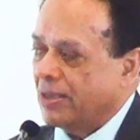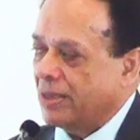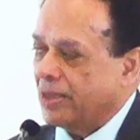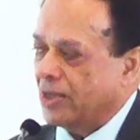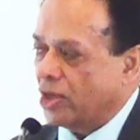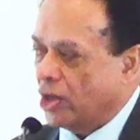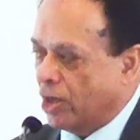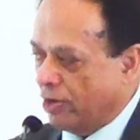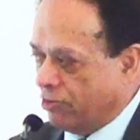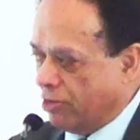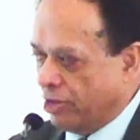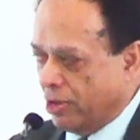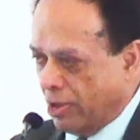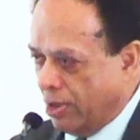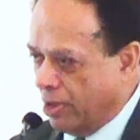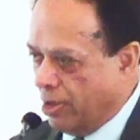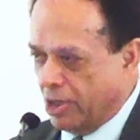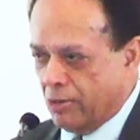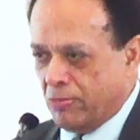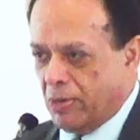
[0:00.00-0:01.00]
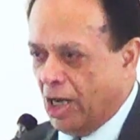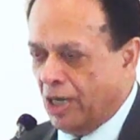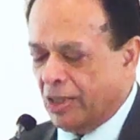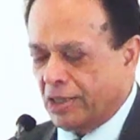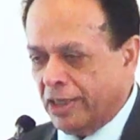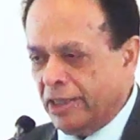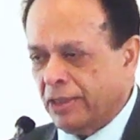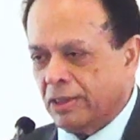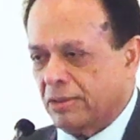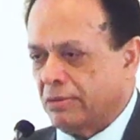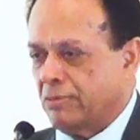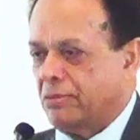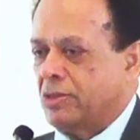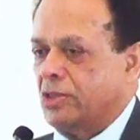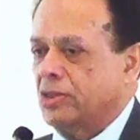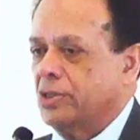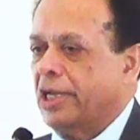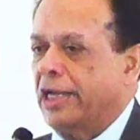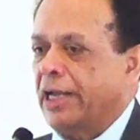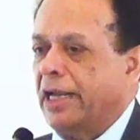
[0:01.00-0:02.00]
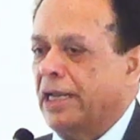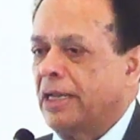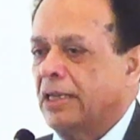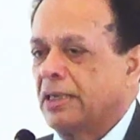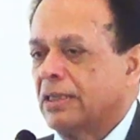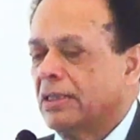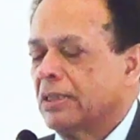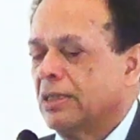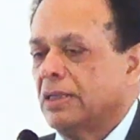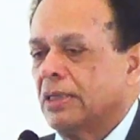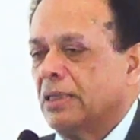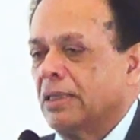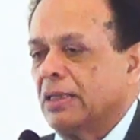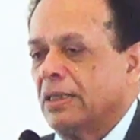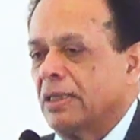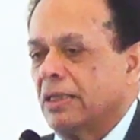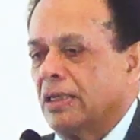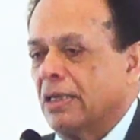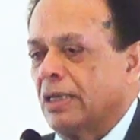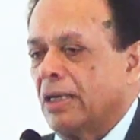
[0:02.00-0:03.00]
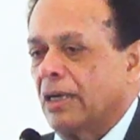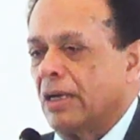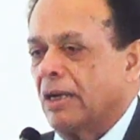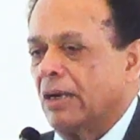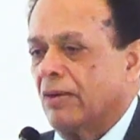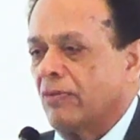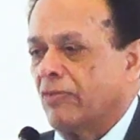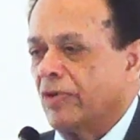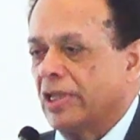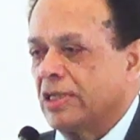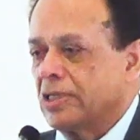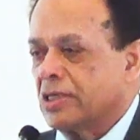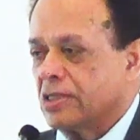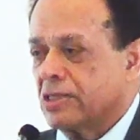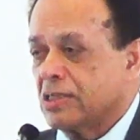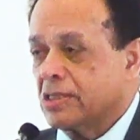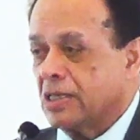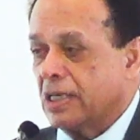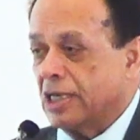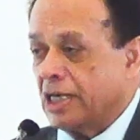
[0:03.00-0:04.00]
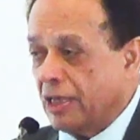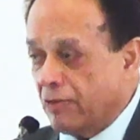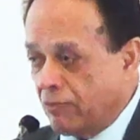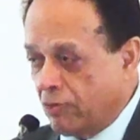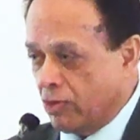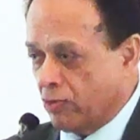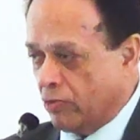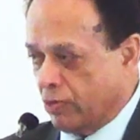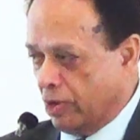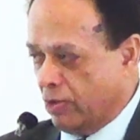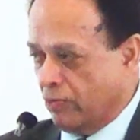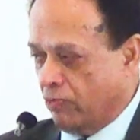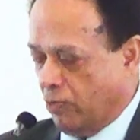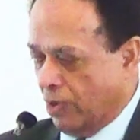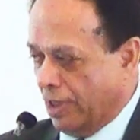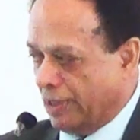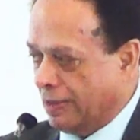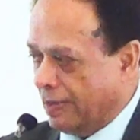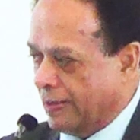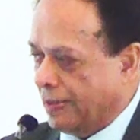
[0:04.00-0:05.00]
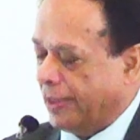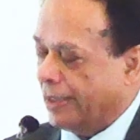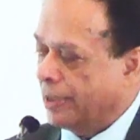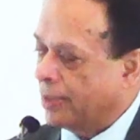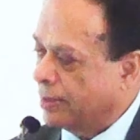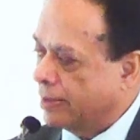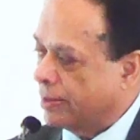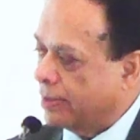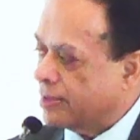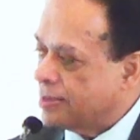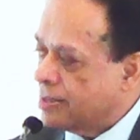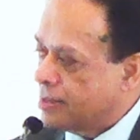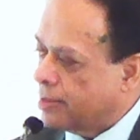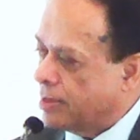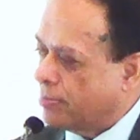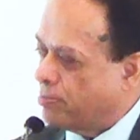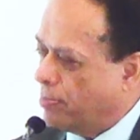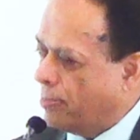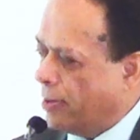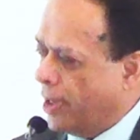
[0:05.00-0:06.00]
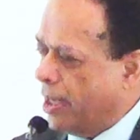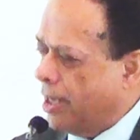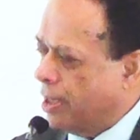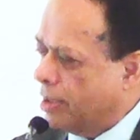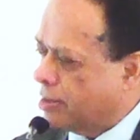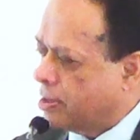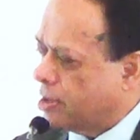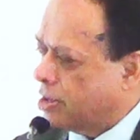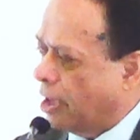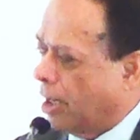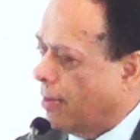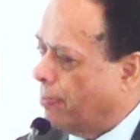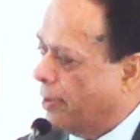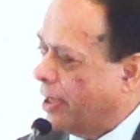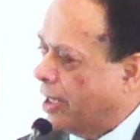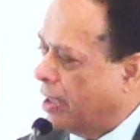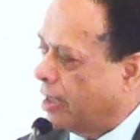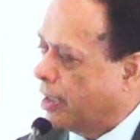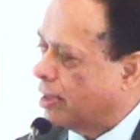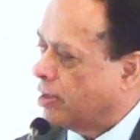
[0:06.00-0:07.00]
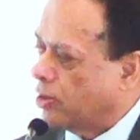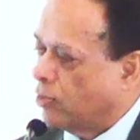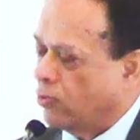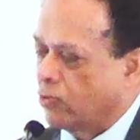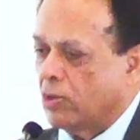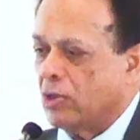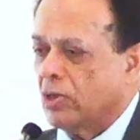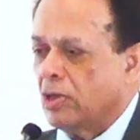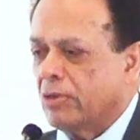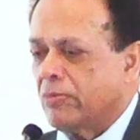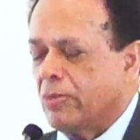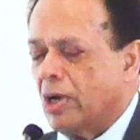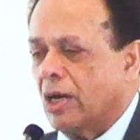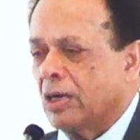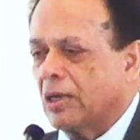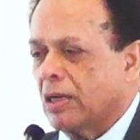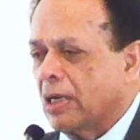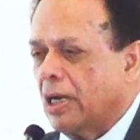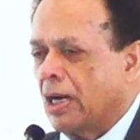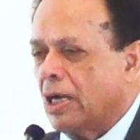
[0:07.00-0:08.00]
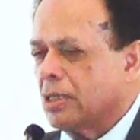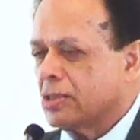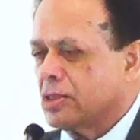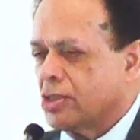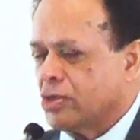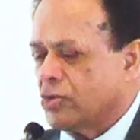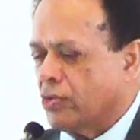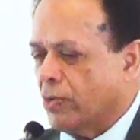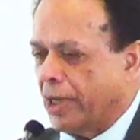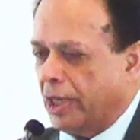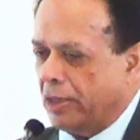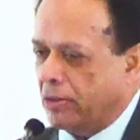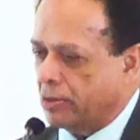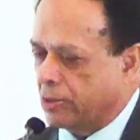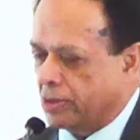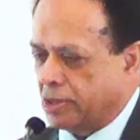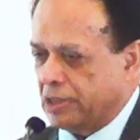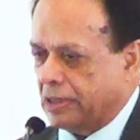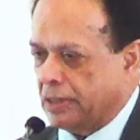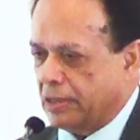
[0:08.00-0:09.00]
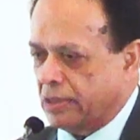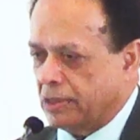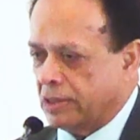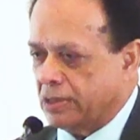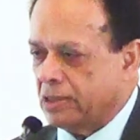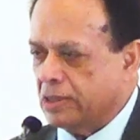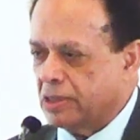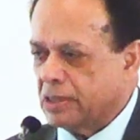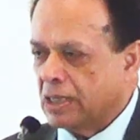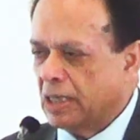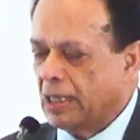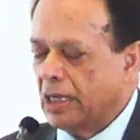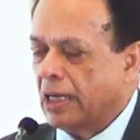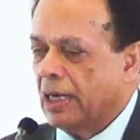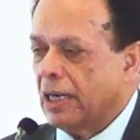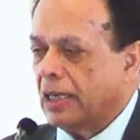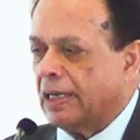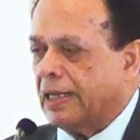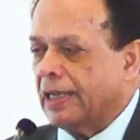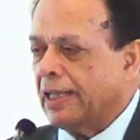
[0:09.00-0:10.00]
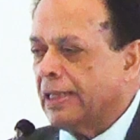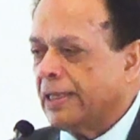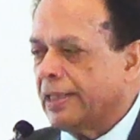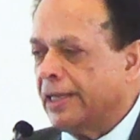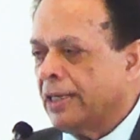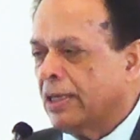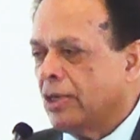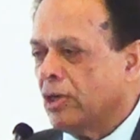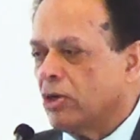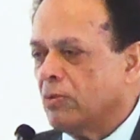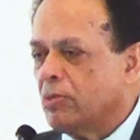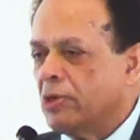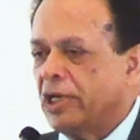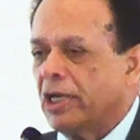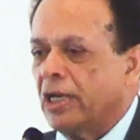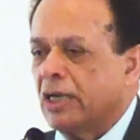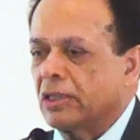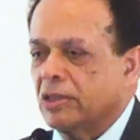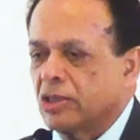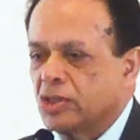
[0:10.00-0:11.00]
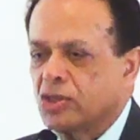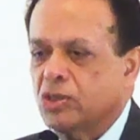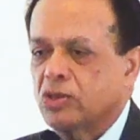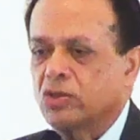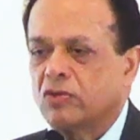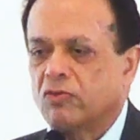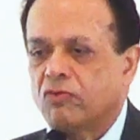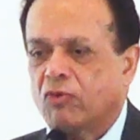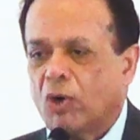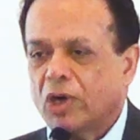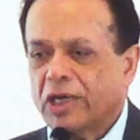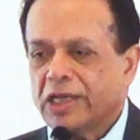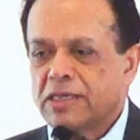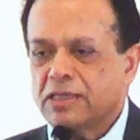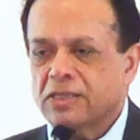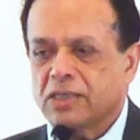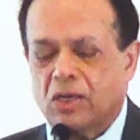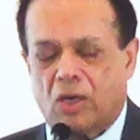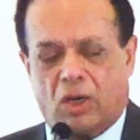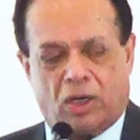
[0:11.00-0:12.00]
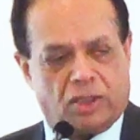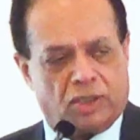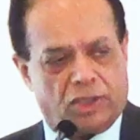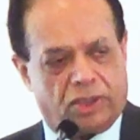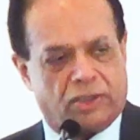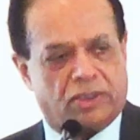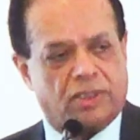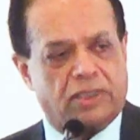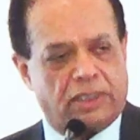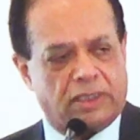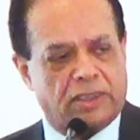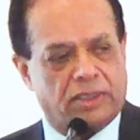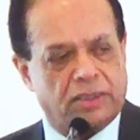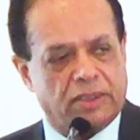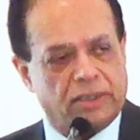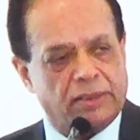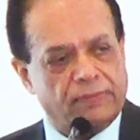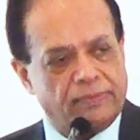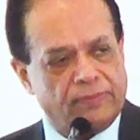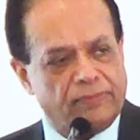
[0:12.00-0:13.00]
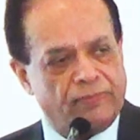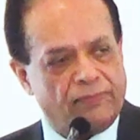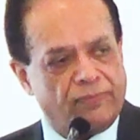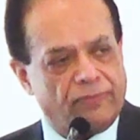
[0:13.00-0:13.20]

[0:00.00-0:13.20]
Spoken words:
You have heard about it. Today, we just leave you with one thing. This is the big topic in the world about last 20, 30 years. Till then, nobody understood what is consciousness.